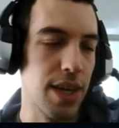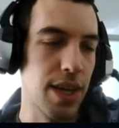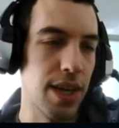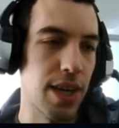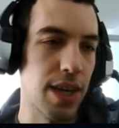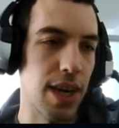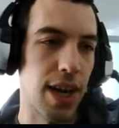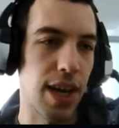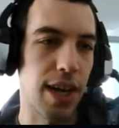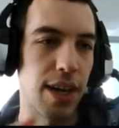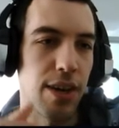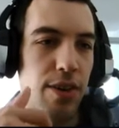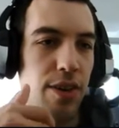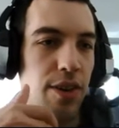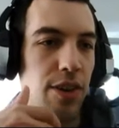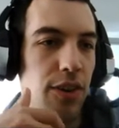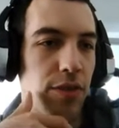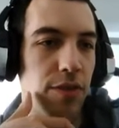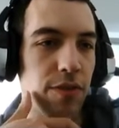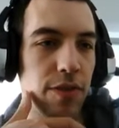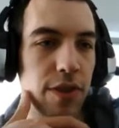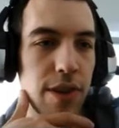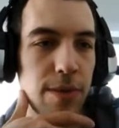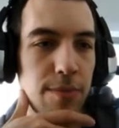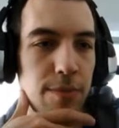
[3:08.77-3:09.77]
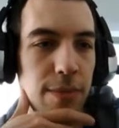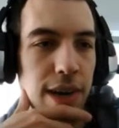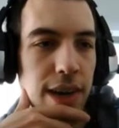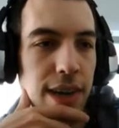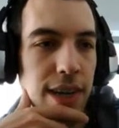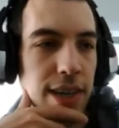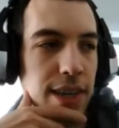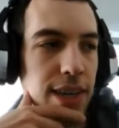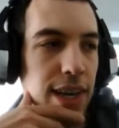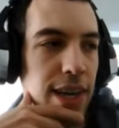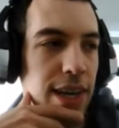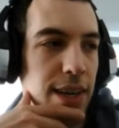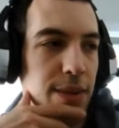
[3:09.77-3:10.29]
Like, all of them are
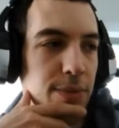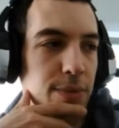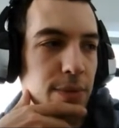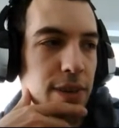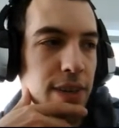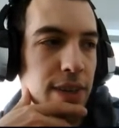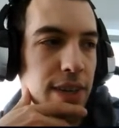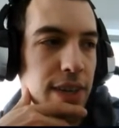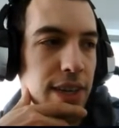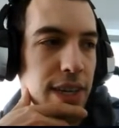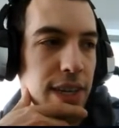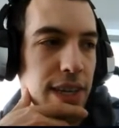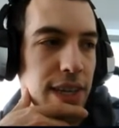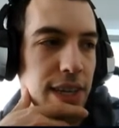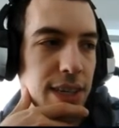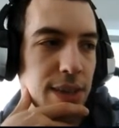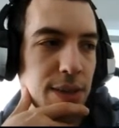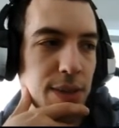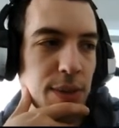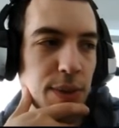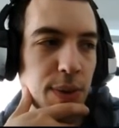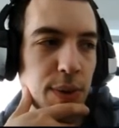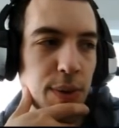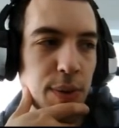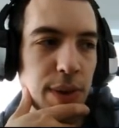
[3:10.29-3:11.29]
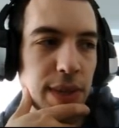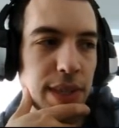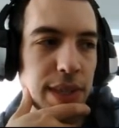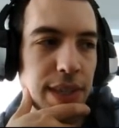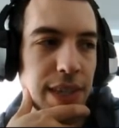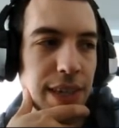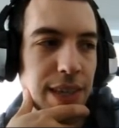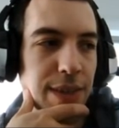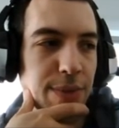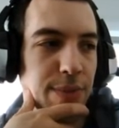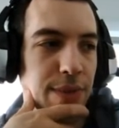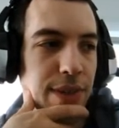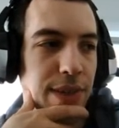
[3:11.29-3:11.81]
data1, data2,
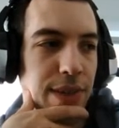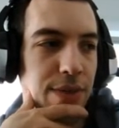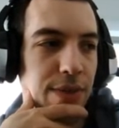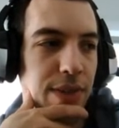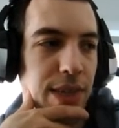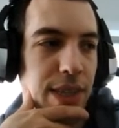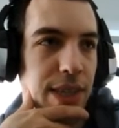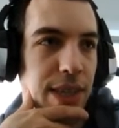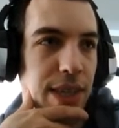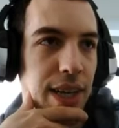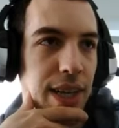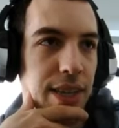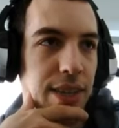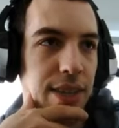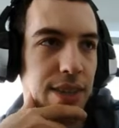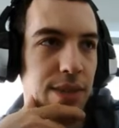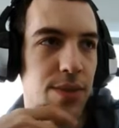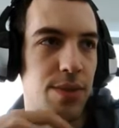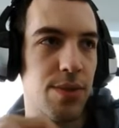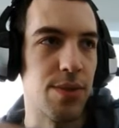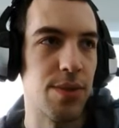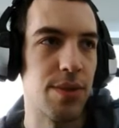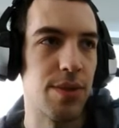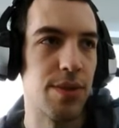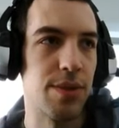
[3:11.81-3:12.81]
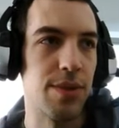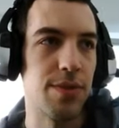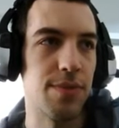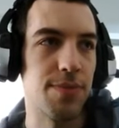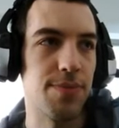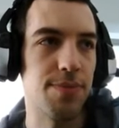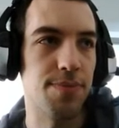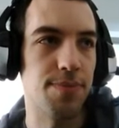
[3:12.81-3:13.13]
result1, result2,